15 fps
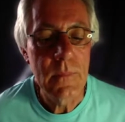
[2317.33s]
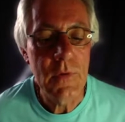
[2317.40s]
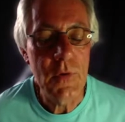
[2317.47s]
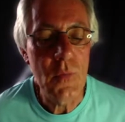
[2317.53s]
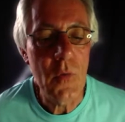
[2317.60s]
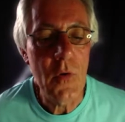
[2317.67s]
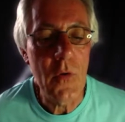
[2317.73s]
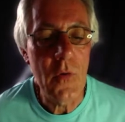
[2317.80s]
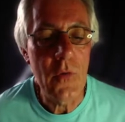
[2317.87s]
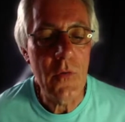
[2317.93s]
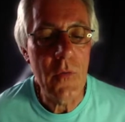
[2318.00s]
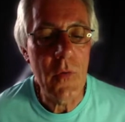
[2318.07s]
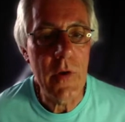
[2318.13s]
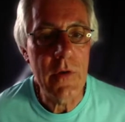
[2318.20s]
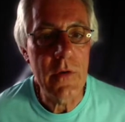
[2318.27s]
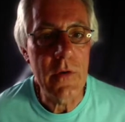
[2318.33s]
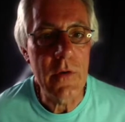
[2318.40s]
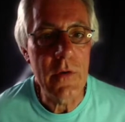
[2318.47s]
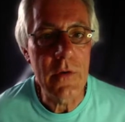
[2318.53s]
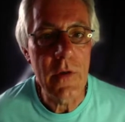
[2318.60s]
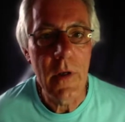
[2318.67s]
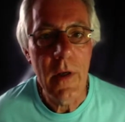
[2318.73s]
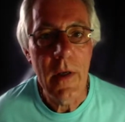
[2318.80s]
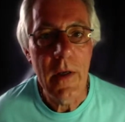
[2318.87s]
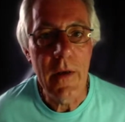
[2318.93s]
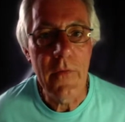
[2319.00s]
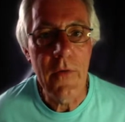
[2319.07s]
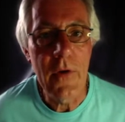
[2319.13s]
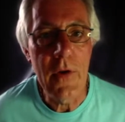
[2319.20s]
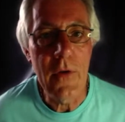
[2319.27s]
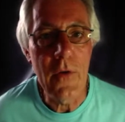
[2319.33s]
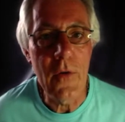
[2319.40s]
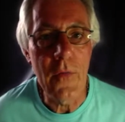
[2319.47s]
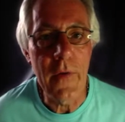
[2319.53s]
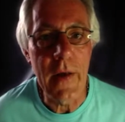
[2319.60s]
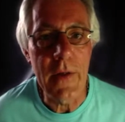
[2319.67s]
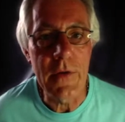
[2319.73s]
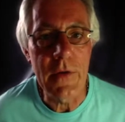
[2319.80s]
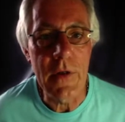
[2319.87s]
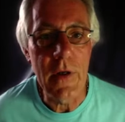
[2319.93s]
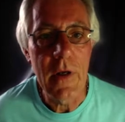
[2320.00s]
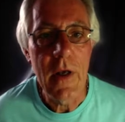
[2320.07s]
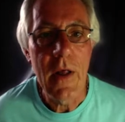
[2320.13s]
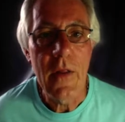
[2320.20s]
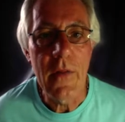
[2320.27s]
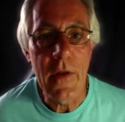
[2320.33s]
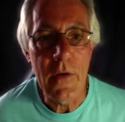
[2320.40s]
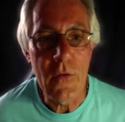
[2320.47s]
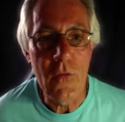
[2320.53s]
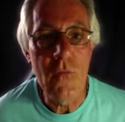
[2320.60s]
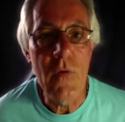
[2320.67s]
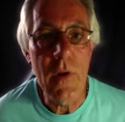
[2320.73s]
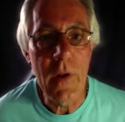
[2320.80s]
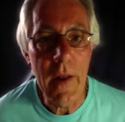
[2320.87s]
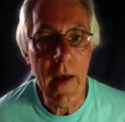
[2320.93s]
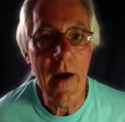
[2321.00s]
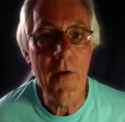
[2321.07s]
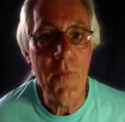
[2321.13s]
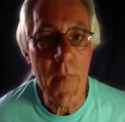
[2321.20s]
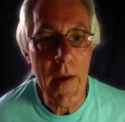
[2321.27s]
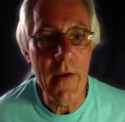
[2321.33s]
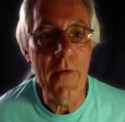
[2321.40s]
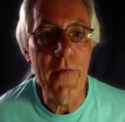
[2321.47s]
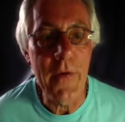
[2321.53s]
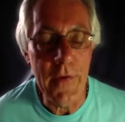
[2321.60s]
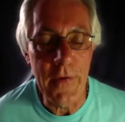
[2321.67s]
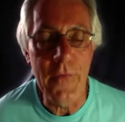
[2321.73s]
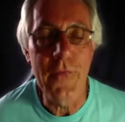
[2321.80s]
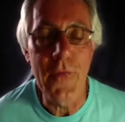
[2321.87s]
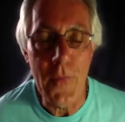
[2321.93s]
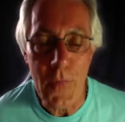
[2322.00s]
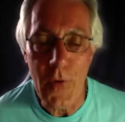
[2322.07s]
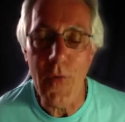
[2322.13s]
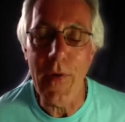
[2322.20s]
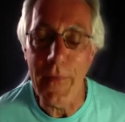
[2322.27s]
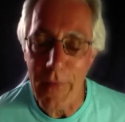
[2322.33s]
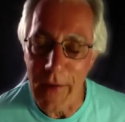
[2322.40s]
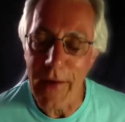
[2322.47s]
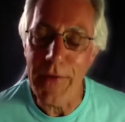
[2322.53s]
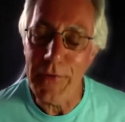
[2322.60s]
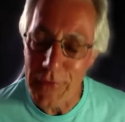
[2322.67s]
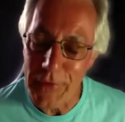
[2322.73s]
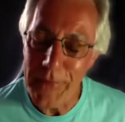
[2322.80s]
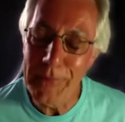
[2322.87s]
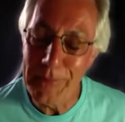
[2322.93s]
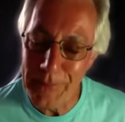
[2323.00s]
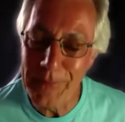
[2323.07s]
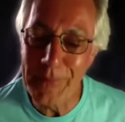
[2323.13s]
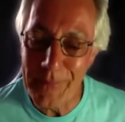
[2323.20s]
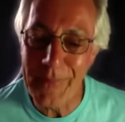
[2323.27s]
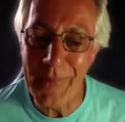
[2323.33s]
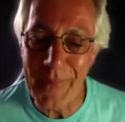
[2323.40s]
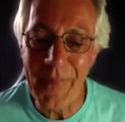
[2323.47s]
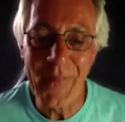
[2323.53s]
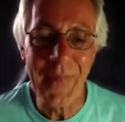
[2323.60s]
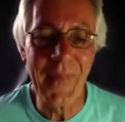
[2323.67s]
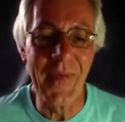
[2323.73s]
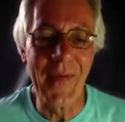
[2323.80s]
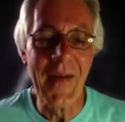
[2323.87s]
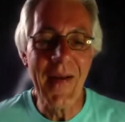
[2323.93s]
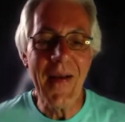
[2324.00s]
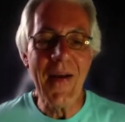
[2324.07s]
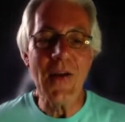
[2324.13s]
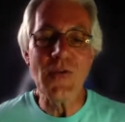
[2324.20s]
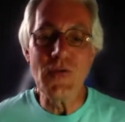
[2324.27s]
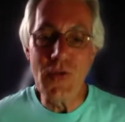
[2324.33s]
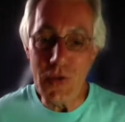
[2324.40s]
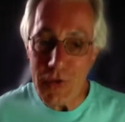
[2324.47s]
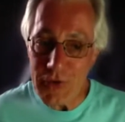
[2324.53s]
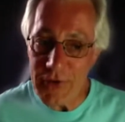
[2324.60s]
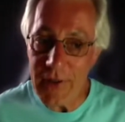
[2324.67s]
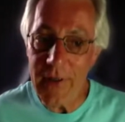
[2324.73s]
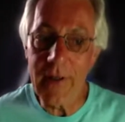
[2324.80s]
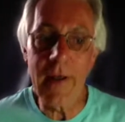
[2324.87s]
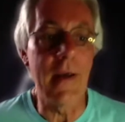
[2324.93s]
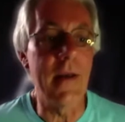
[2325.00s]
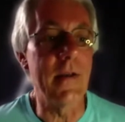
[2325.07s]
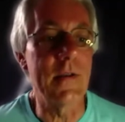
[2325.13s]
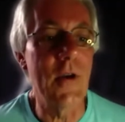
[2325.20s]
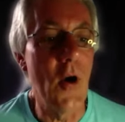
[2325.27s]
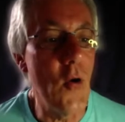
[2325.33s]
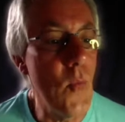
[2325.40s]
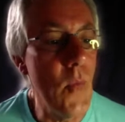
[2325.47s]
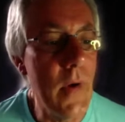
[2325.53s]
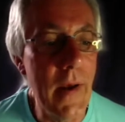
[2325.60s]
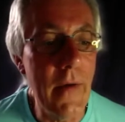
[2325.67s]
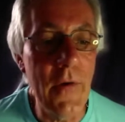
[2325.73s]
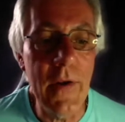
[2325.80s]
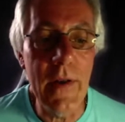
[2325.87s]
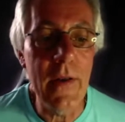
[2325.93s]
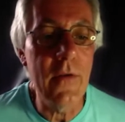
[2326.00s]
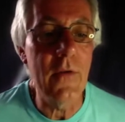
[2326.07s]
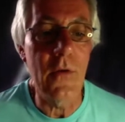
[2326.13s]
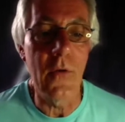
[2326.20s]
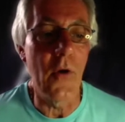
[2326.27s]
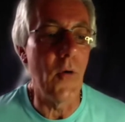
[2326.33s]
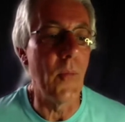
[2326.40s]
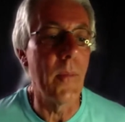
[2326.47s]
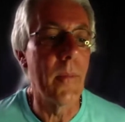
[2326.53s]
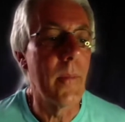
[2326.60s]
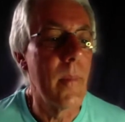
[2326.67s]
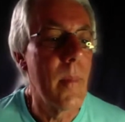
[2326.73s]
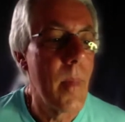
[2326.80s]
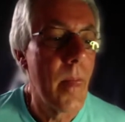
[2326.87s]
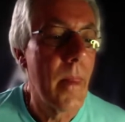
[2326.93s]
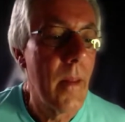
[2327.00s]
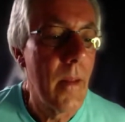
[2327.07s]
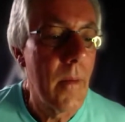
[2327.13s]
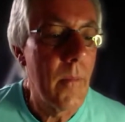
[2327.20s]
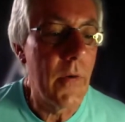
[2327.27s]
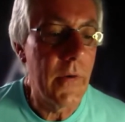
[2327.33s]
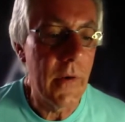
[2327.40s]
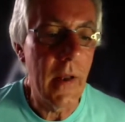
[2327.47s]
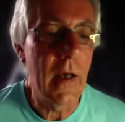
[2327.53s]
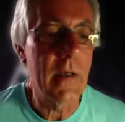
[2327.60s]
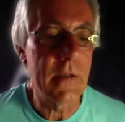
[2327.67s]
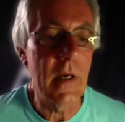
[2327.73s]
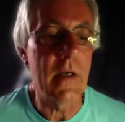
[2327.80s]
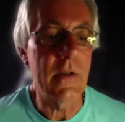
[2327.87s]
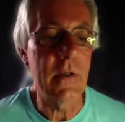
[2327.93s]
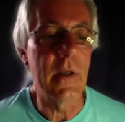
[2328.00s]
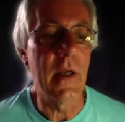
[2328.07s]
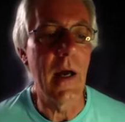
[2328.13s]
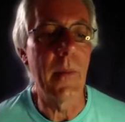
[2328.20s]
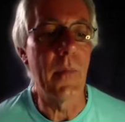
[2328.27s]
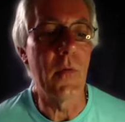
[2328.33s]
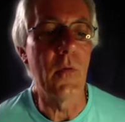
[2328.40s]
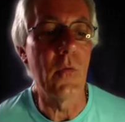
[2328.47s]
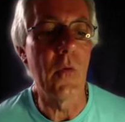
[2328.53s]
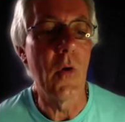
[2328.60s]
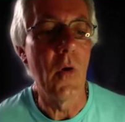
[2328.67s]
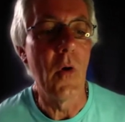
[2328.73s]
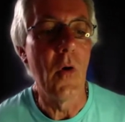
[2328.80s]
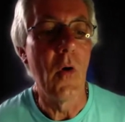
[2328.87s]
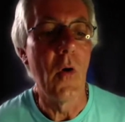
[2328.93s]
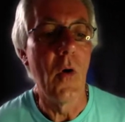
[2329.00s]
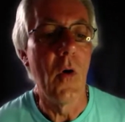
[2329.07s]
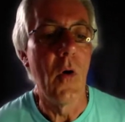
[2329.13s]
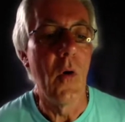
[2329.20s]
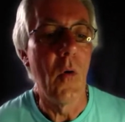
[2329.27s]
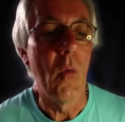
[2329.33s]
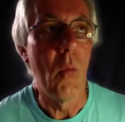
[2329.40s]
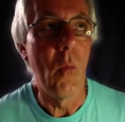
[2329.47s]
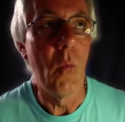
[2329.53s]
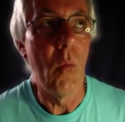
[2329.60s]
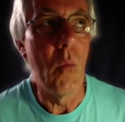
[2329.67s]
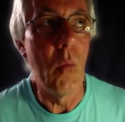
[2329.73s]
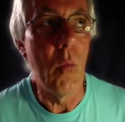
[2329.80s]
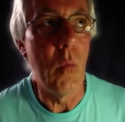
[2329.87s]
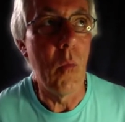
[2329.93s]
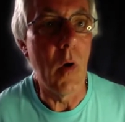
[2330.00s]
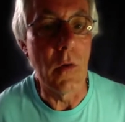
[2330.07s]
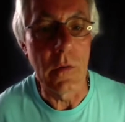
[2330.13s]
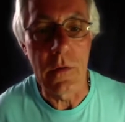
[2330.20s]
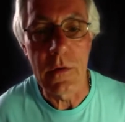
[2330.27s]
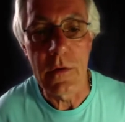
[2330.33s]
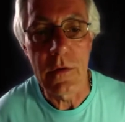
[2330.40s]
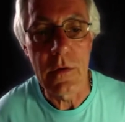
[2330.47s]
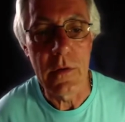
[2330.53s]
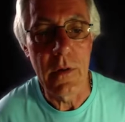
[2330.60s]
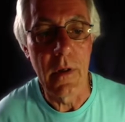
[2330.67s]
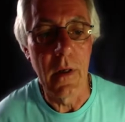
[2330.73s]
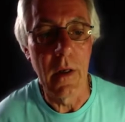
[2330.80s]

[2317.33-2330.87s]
It's one of those questions, if you didn't know the answer, then you really have benefited from knowing the answer. Just in case, hope we never need to know, but it has actually happened once.